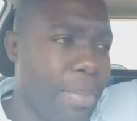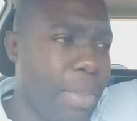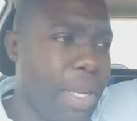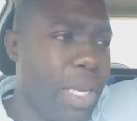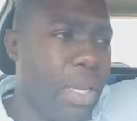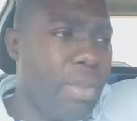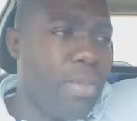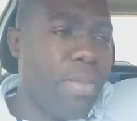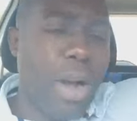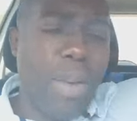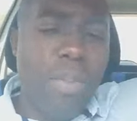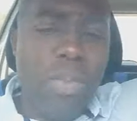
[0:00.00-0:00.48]

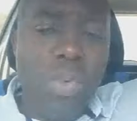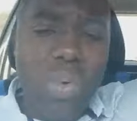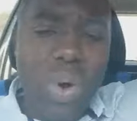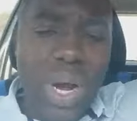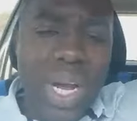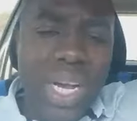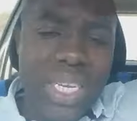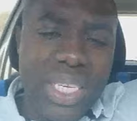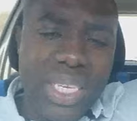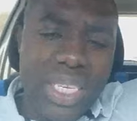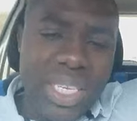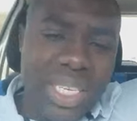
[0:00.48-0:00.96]
minimum
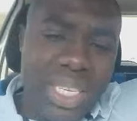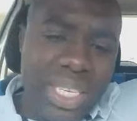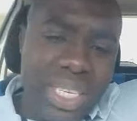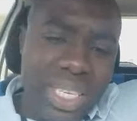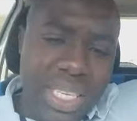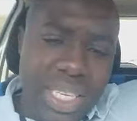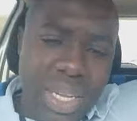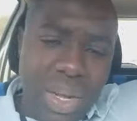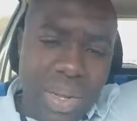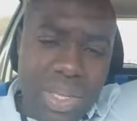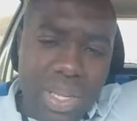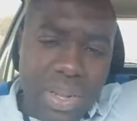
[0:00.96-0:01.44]
wage is
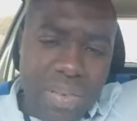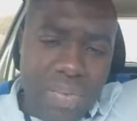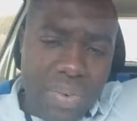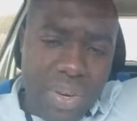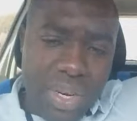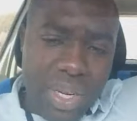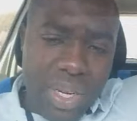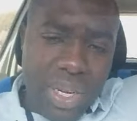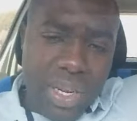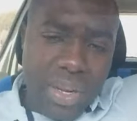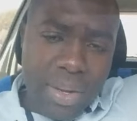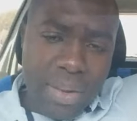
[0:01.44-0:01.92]
in South
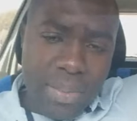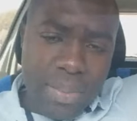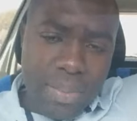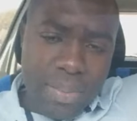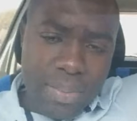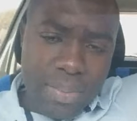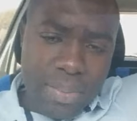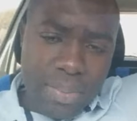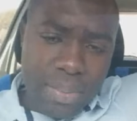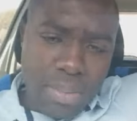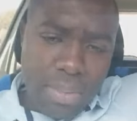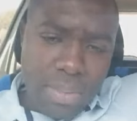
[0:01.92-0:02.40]
Africa?
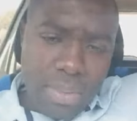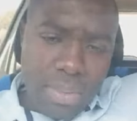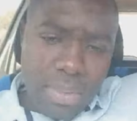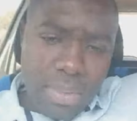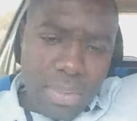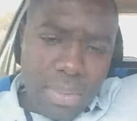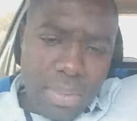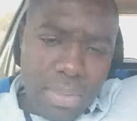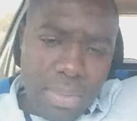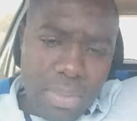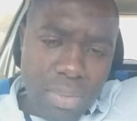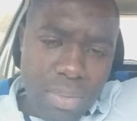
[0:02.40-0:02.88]

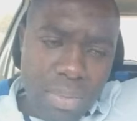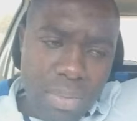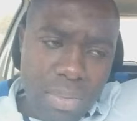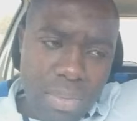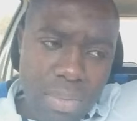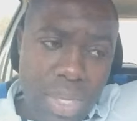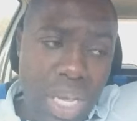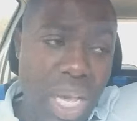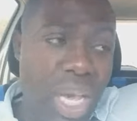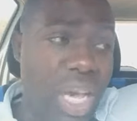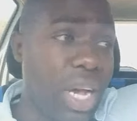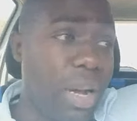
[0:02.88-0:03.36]

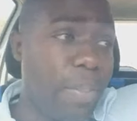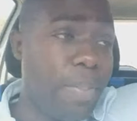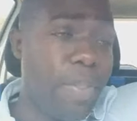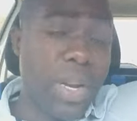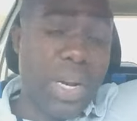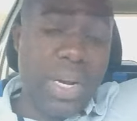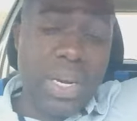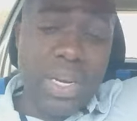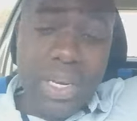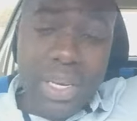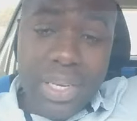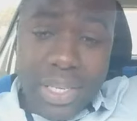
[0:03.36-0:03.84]
Yeah,
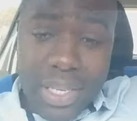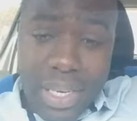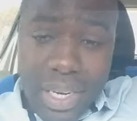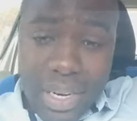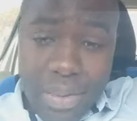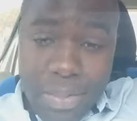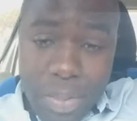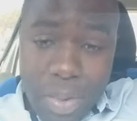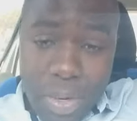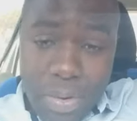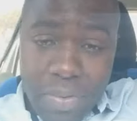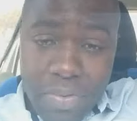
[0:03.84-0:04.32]
apparently
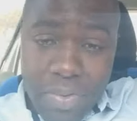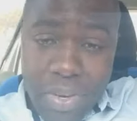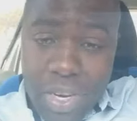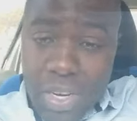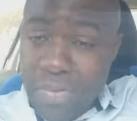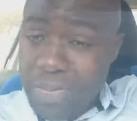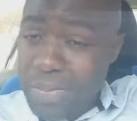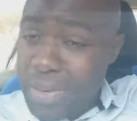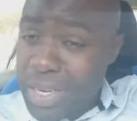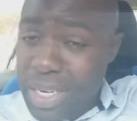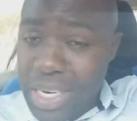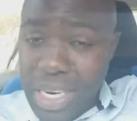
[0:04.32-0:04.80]

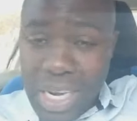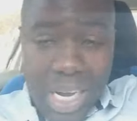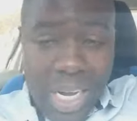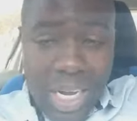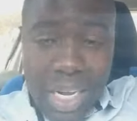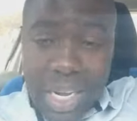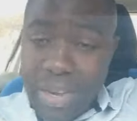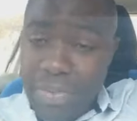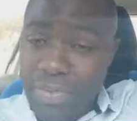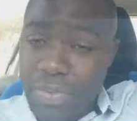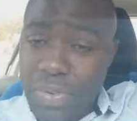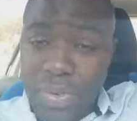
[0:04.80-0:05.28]
3.5, but
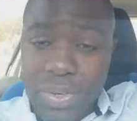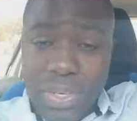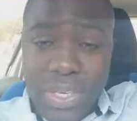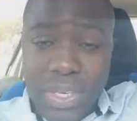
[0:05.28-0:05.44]
I have to